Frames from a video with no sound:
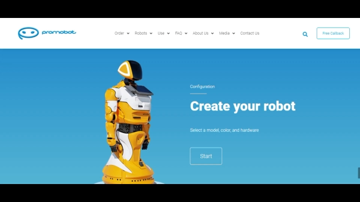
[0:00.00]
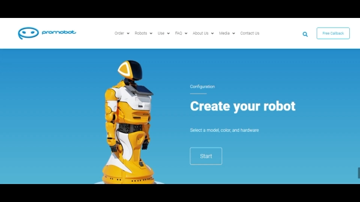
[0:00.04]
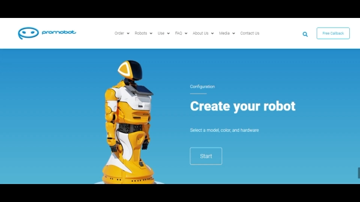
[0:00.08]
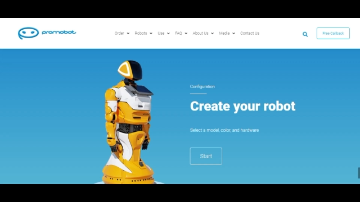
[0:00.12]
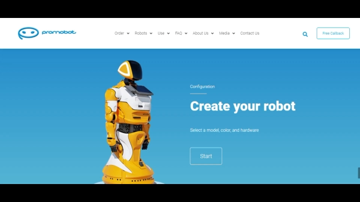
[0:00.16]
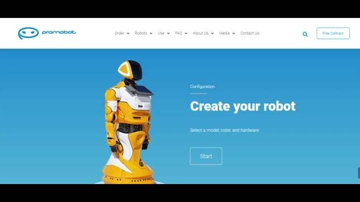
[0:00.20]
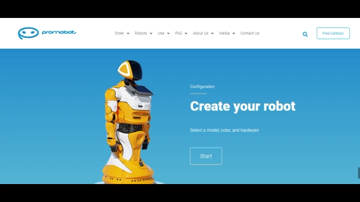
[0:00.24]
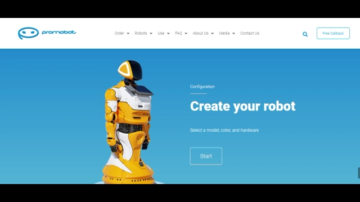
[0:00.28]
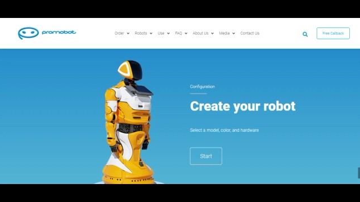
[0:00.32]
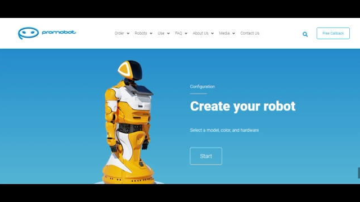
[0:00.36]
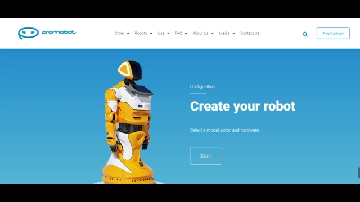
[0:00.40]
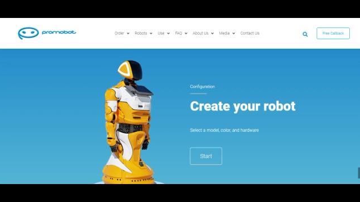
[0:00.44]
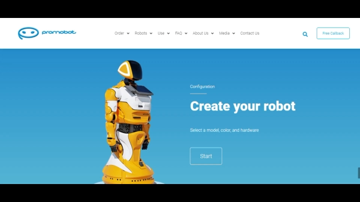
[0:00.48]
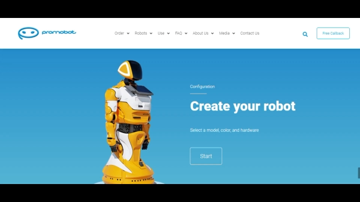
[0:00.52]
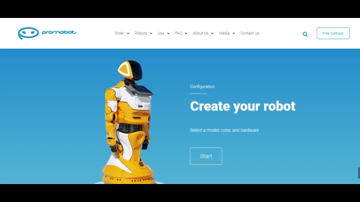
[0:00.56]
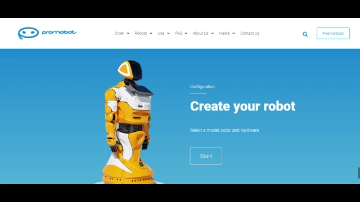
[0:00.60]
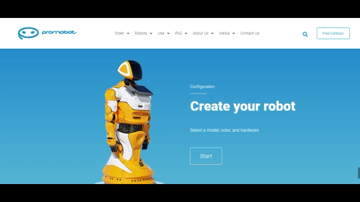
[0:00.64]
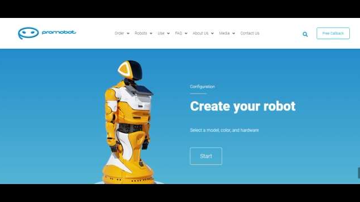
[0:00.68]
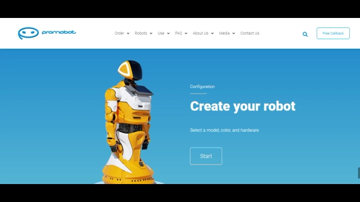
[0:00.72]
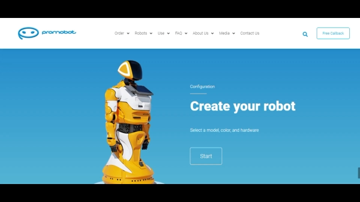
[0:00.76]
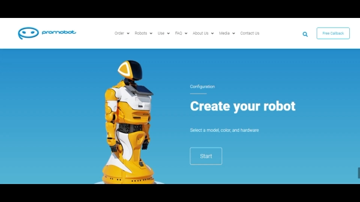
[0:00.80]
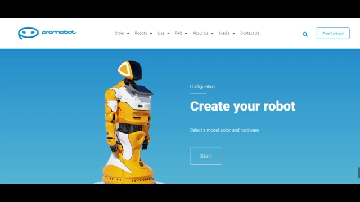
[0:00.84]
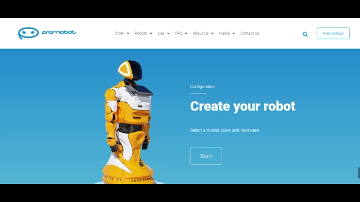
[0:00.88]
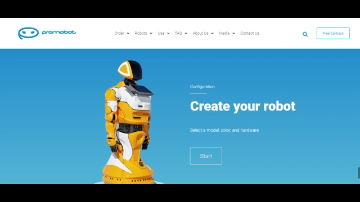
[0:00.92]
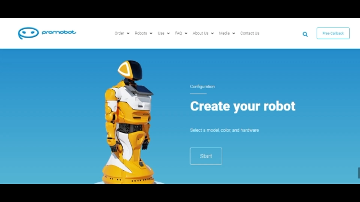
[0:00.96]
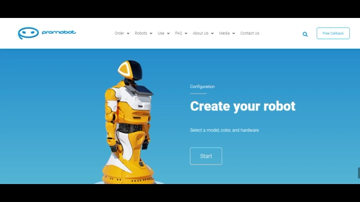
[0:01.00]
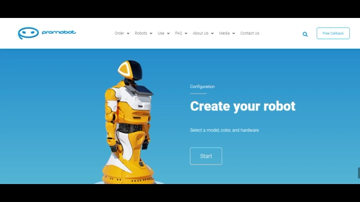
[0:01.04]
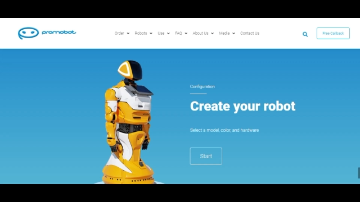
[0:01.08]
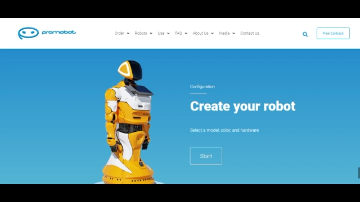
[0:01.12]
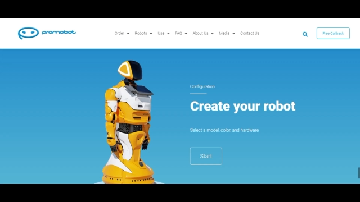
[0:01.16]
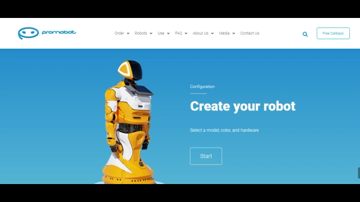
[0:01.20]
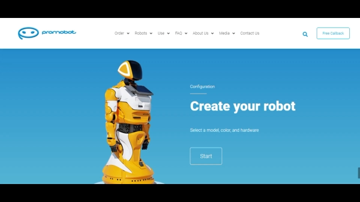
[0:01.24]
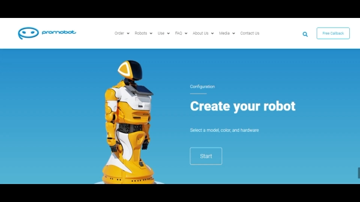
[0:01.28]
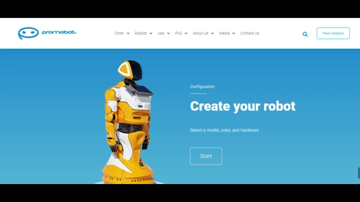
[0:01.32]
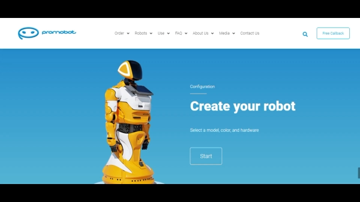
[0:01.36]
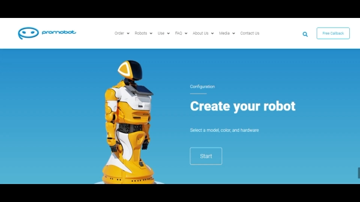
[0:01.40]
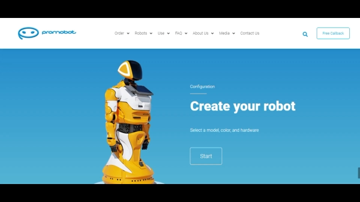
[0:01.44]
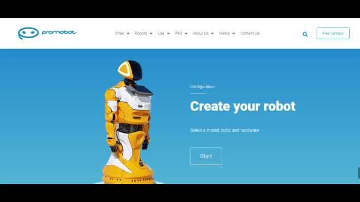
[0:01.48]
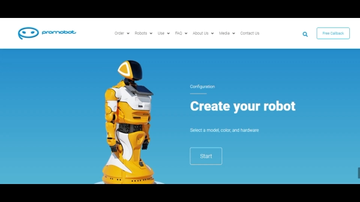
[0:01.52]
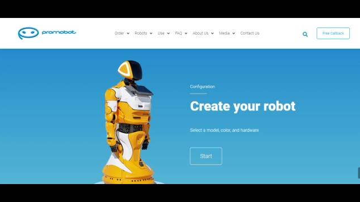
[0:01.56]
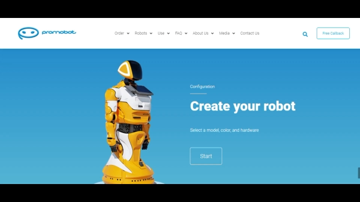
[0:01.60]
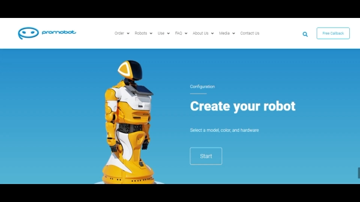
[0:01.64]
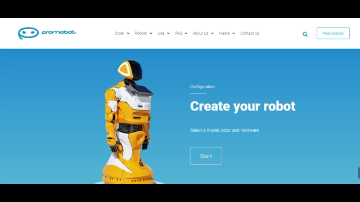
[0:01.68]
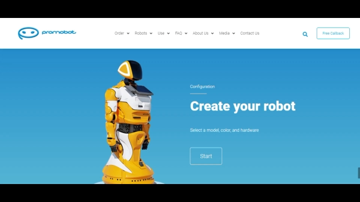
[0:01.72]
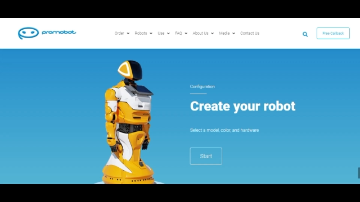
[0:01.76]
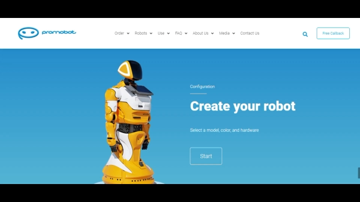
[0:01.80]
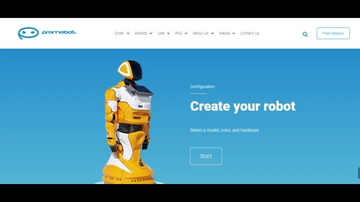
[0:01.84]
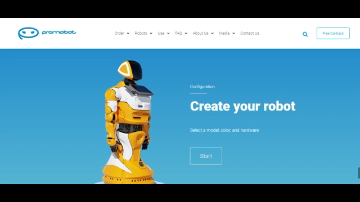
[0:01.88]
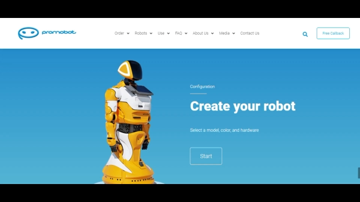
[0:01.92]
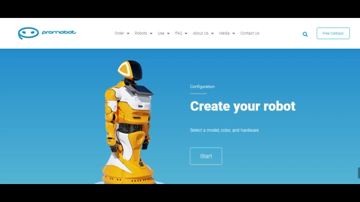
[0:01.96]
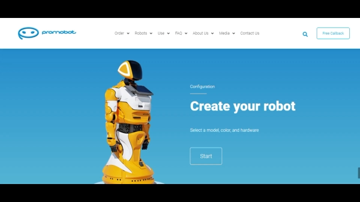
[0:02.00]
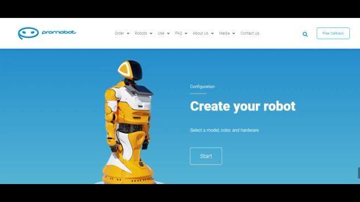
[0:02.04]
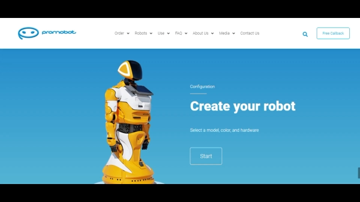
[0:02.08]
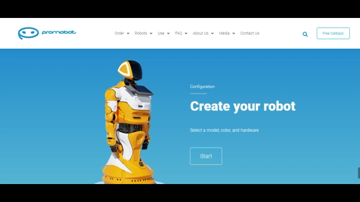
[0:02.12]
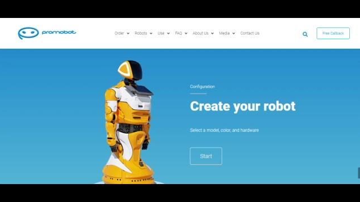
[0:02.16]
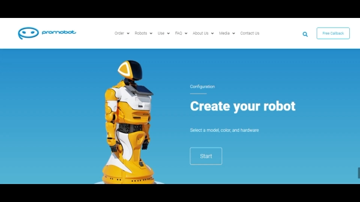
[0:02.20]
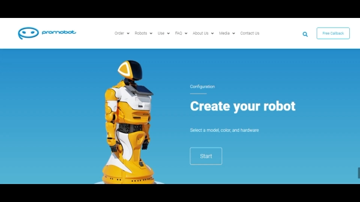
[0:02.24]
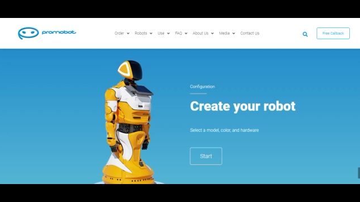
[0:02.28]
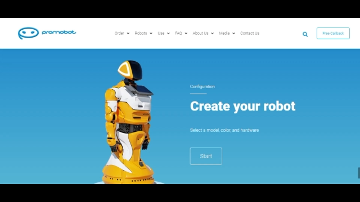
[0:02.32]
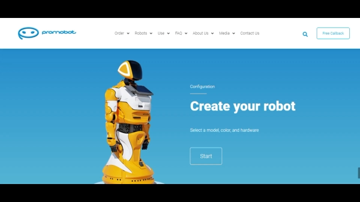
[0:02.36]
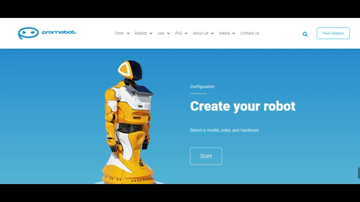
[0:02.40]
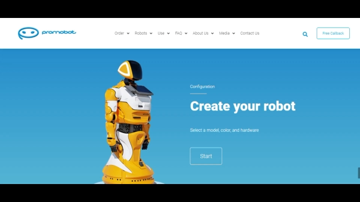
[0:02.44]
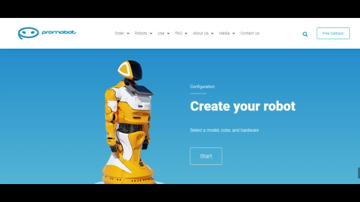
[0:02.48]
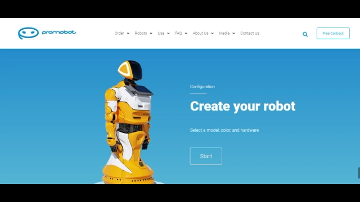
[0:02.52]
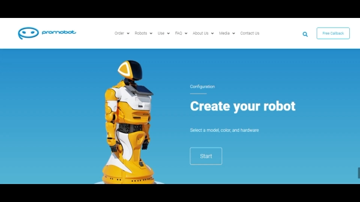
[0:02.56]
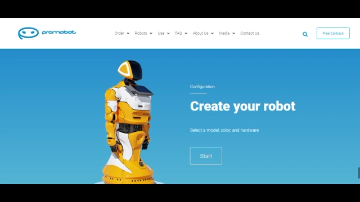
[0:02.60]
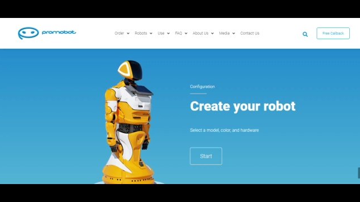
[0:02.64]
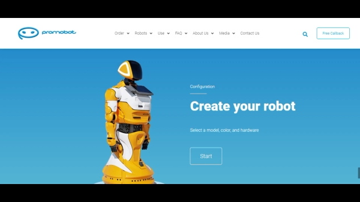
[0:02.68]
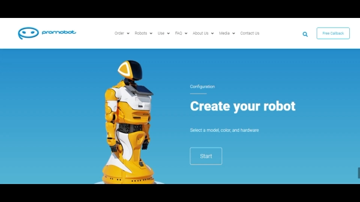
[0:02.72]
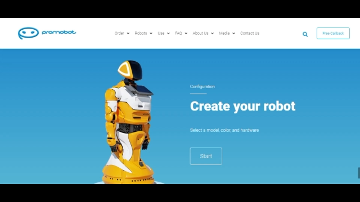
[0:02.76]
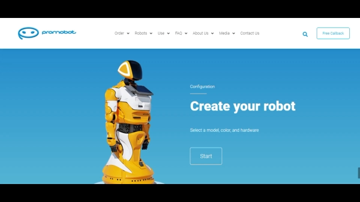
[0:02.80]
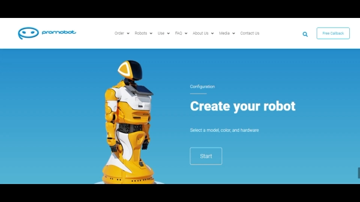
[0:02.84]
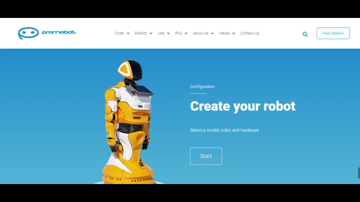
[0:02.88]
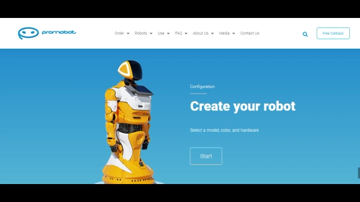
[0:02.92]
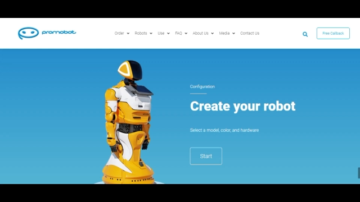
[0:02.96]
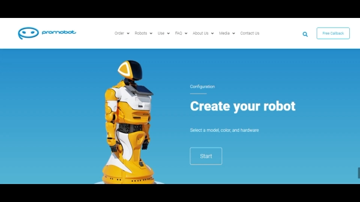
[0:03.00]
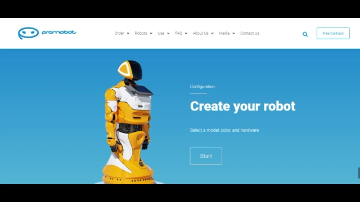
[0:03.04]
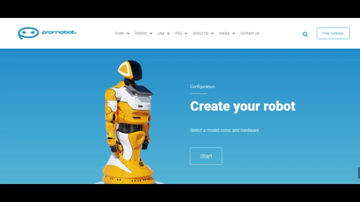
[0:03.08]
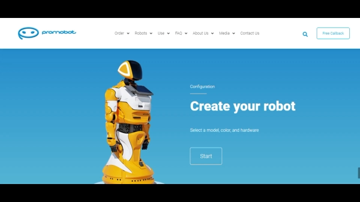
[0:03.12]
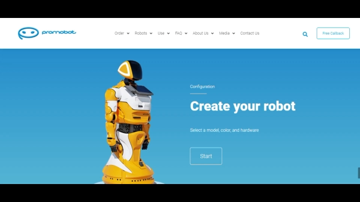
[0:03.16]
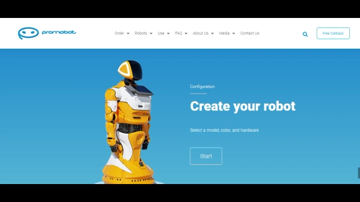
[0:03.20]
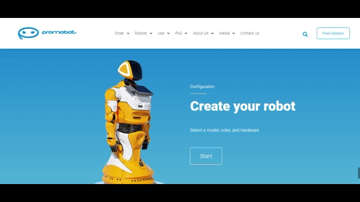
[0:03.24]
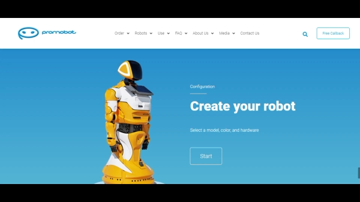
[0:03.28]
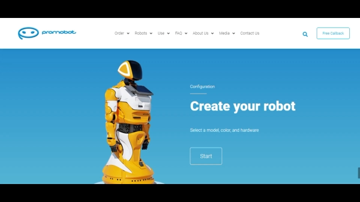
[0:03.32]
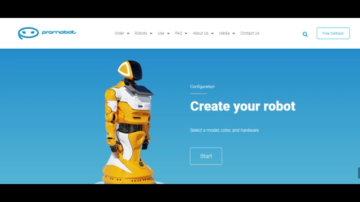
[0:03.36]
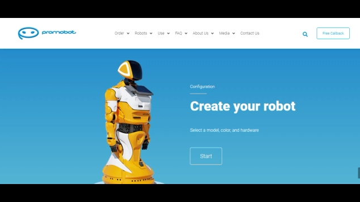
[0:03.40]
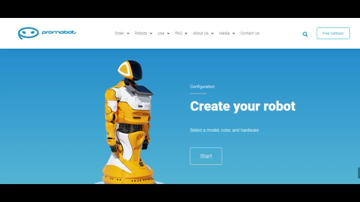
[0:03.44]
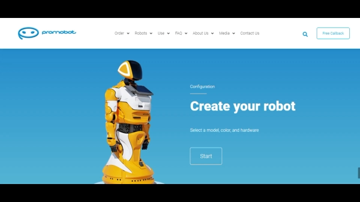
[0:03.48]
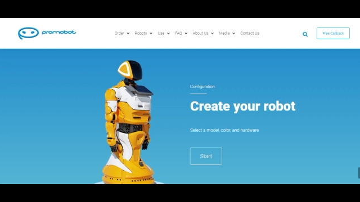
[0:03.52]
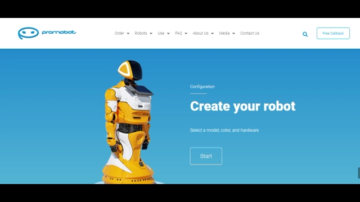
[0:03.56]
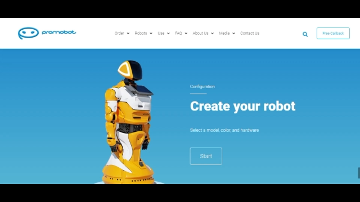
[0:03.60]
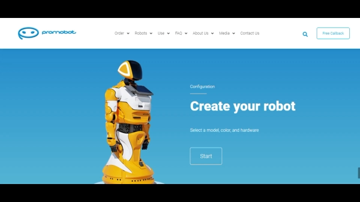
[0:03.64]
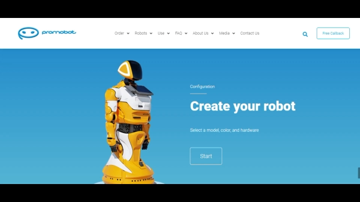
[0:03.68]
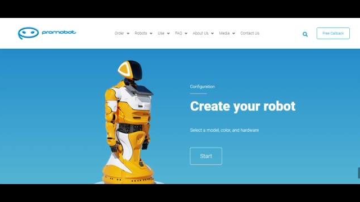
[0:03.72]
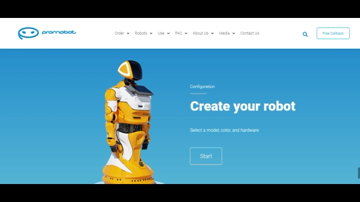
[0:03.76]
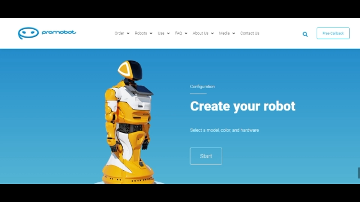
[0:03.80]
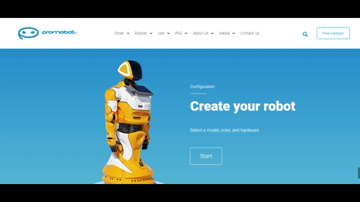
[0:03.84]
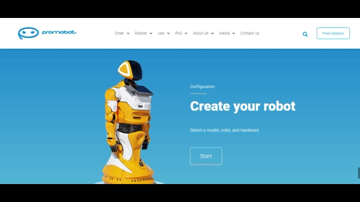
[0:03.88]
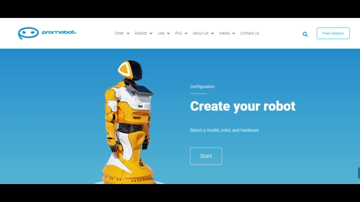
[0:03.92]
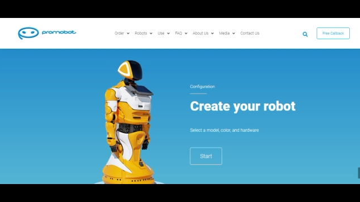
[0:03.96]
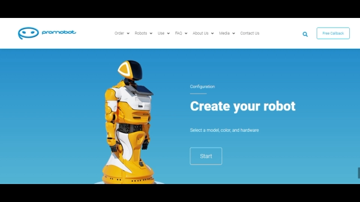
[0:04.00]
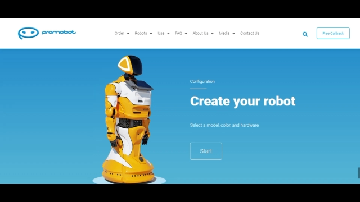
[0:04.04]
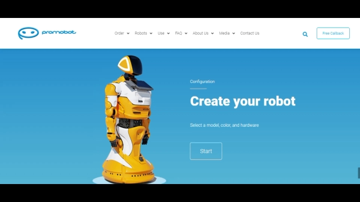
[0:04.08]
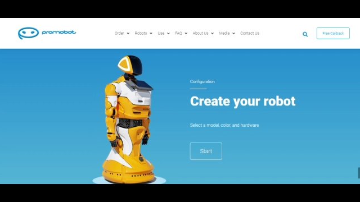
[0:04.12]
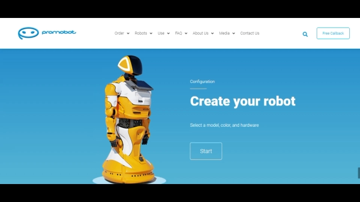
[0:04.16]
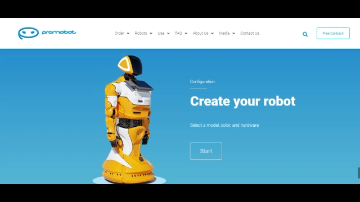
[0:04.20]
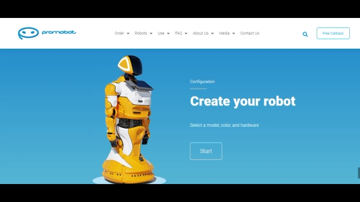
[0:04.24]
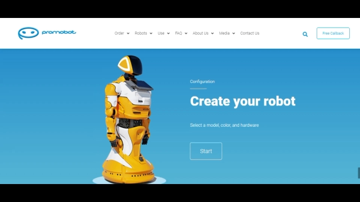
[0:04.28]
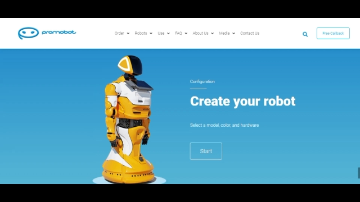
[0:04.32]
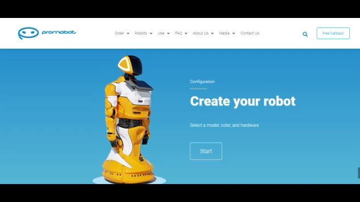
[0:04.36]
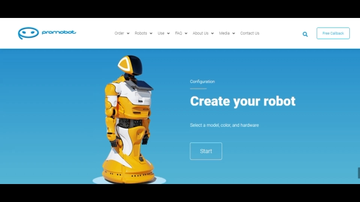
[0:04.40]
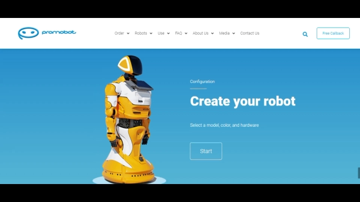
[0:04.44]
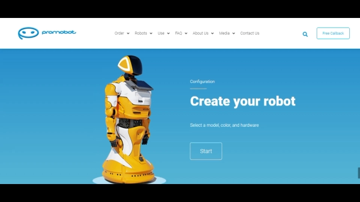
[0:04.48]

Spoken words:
Nobody's mouth can be seen.